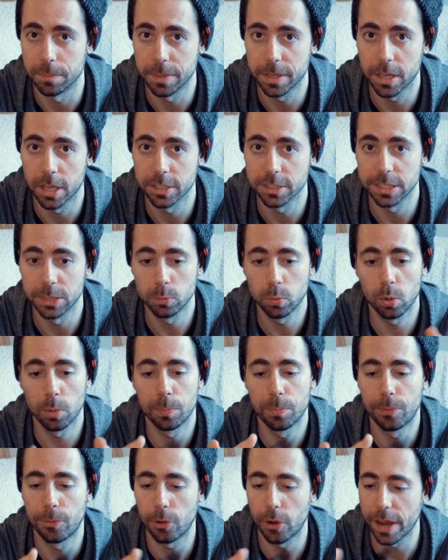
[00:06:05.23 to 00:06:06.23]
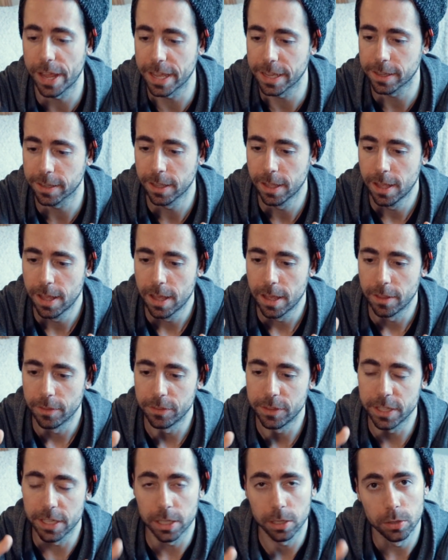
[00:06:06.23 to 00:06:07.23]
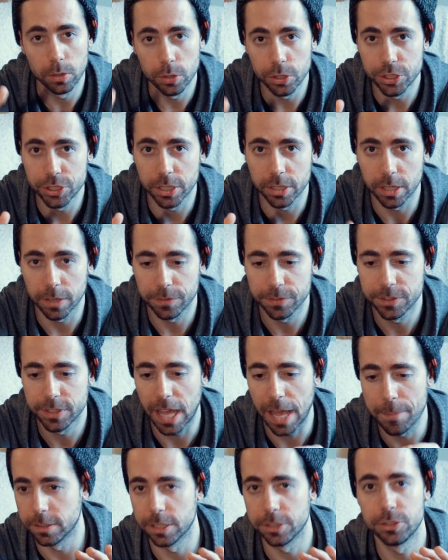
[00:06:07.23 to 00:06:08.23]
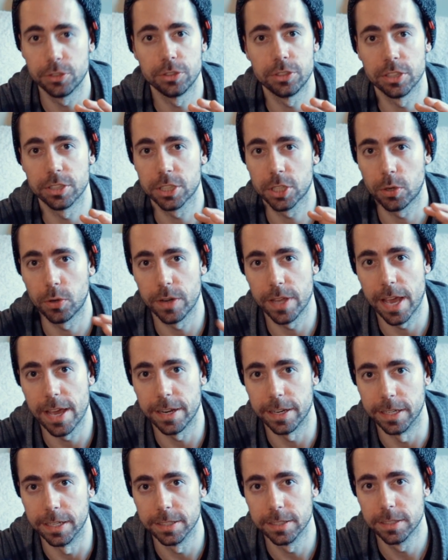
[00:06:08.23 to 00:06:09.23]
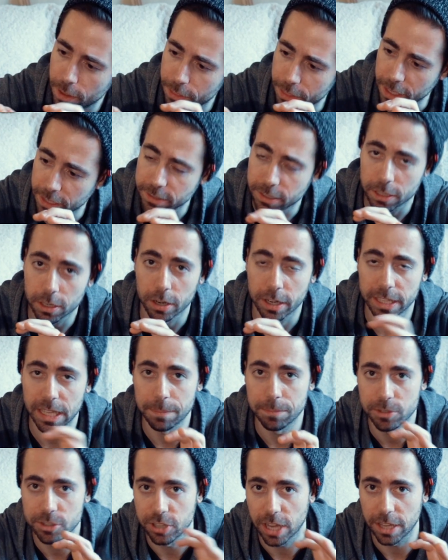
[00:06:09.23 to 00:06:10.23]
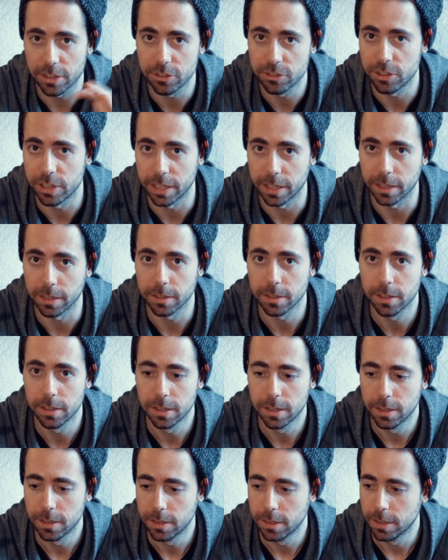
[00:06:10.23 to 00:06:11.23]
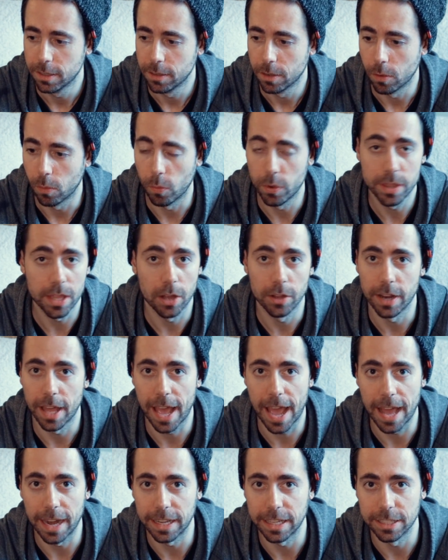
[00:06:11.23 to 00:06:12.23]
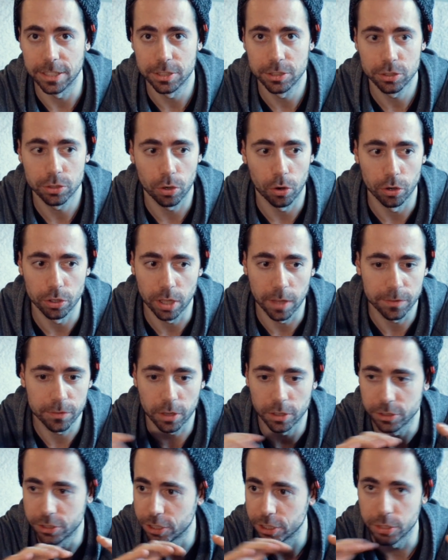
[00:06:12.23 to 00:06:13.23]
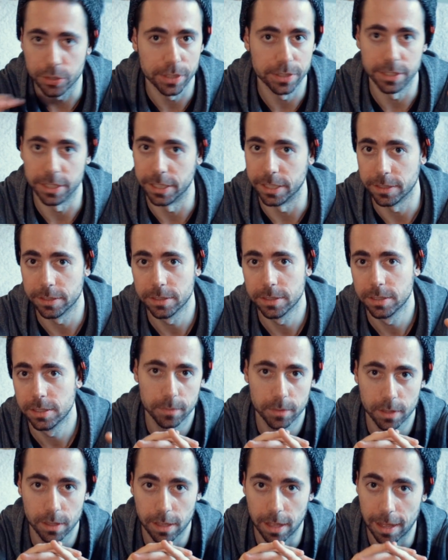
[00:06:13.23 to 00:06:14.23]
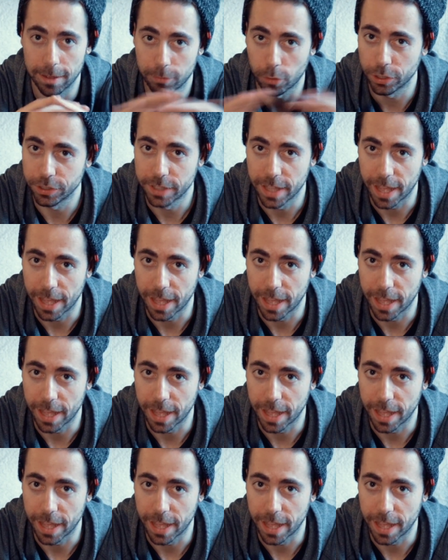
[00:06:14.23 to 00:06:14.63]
because it will break the illusion of time that you just created. Things are gonna keep changing without any sort of continuity. Avoid